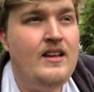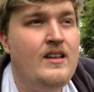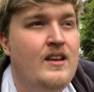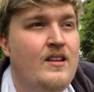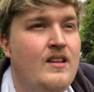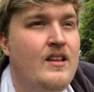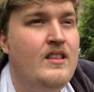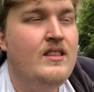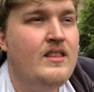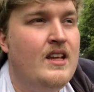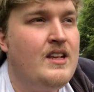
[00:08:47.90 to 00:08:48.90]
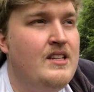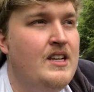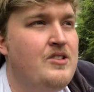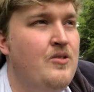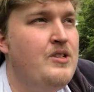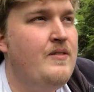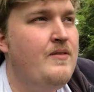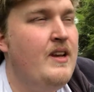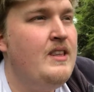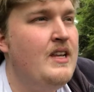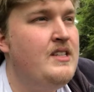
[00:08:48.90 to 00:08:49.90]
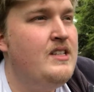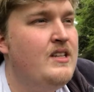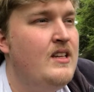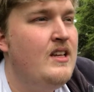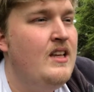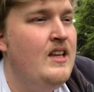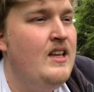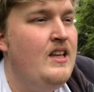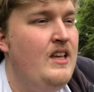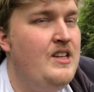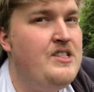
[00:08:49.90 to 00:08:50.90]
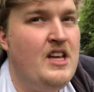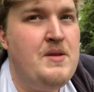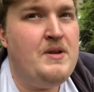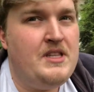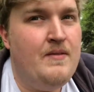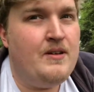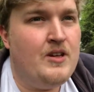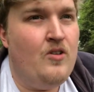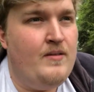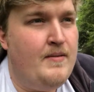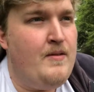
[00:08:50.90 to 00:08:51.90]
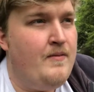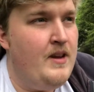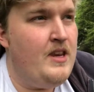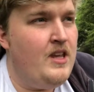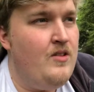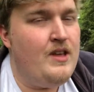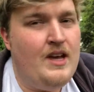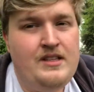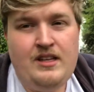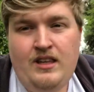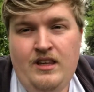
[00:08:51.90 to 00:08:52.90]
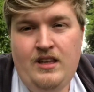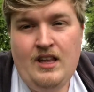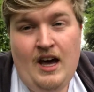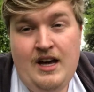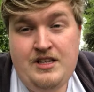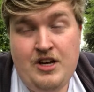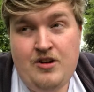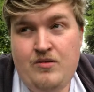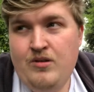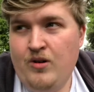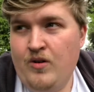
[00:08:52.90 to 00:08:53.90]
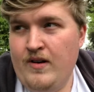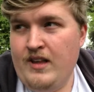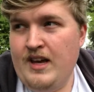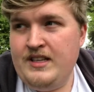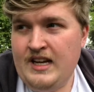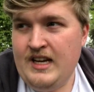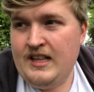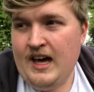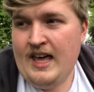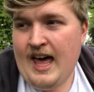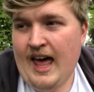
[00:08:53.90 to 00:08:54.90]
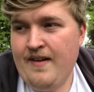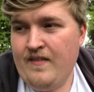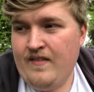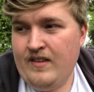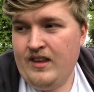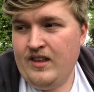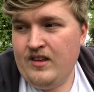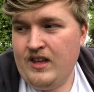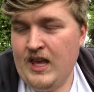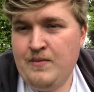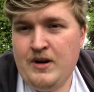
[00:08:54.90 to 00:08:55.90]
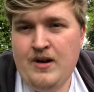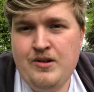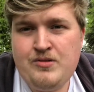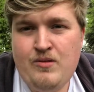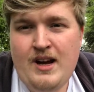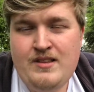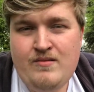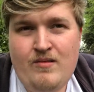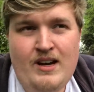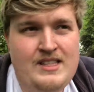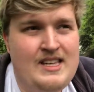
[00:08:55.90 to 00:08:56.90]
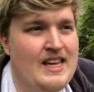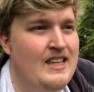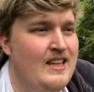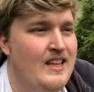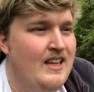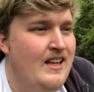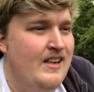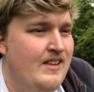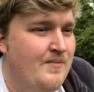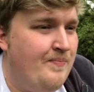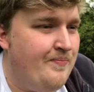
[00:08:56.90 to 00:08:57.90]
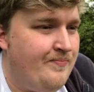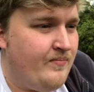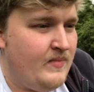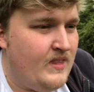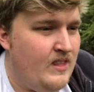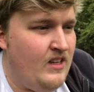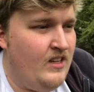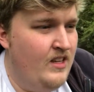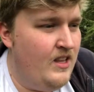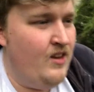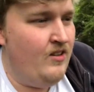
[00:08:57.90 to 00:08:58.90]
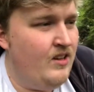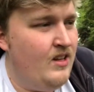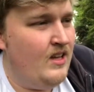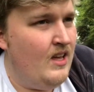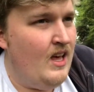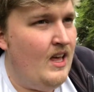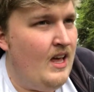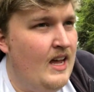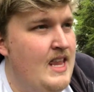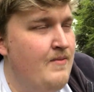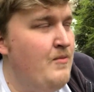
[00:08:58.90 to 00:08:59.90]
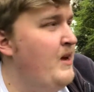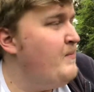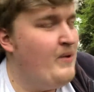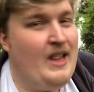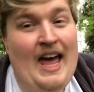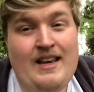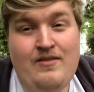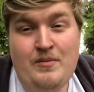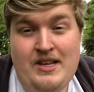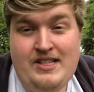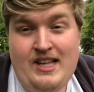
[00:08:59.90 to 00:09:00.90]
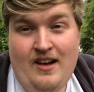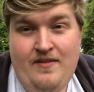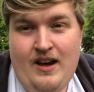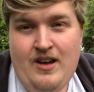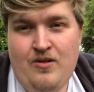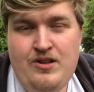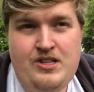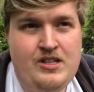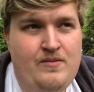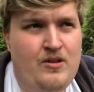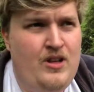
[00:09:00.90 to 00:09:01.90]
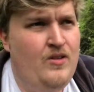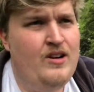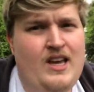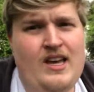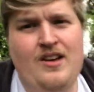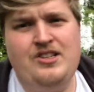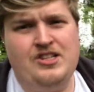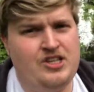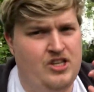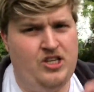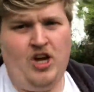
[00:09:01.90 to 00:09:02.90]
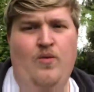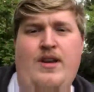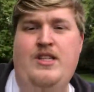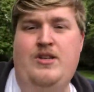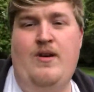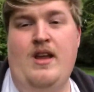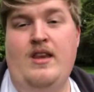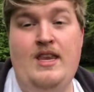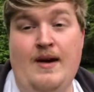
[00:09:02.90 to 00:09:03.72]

you know, because that's always a thing that is going to be difficult with every video that I do, or any idea that I have, you know. Even when I was writing, you know, I never made a plan for myself. I always just thought, oh, okay, I'll just go into it and